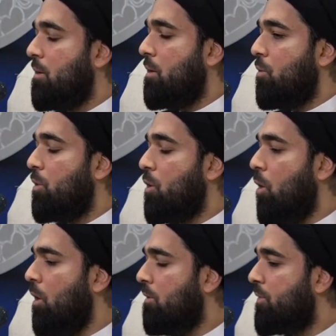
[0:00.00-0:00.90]
when
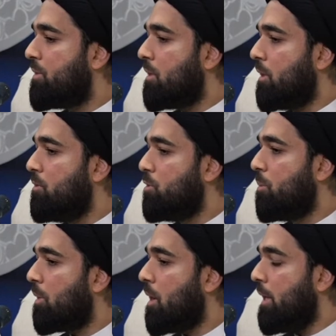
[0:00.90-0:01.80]
all of a sudden
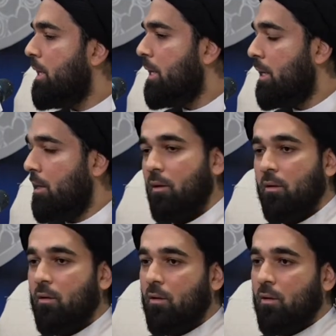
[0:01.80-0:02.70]
Jibrail
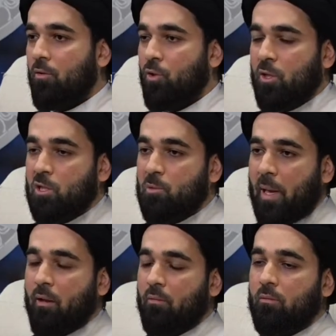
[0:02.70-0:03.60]
turns
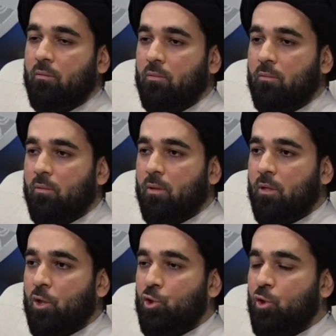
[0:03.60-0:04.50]
pale.
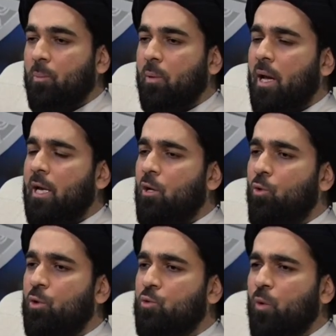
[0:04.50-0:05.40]
Jibrail,
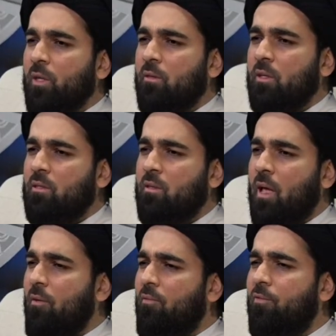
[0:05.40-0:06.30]
who has witnessed
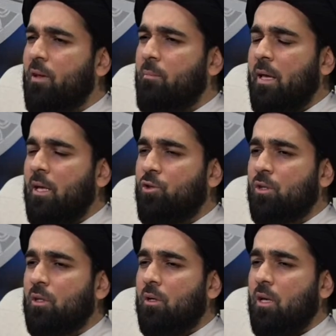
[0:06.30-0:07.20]
every
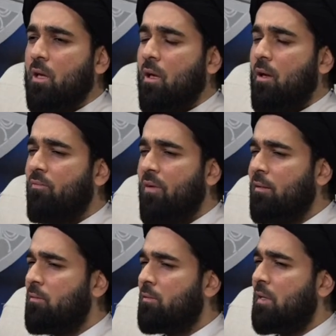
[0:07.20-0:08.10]
major
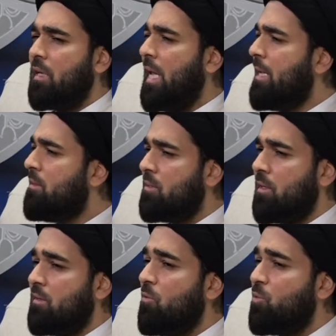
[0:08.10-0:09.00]
event and
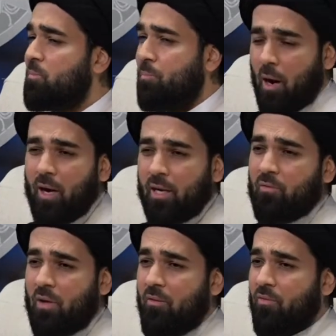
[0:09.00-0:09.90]
incident, he was part
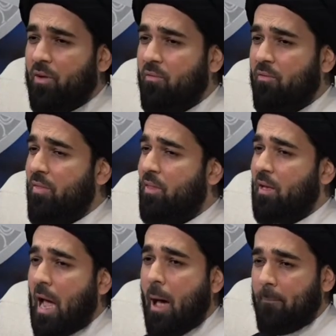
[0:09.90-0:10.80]
of every event
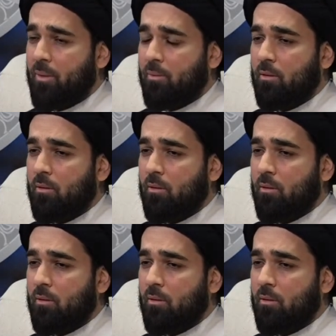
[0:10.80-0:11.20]
that happened.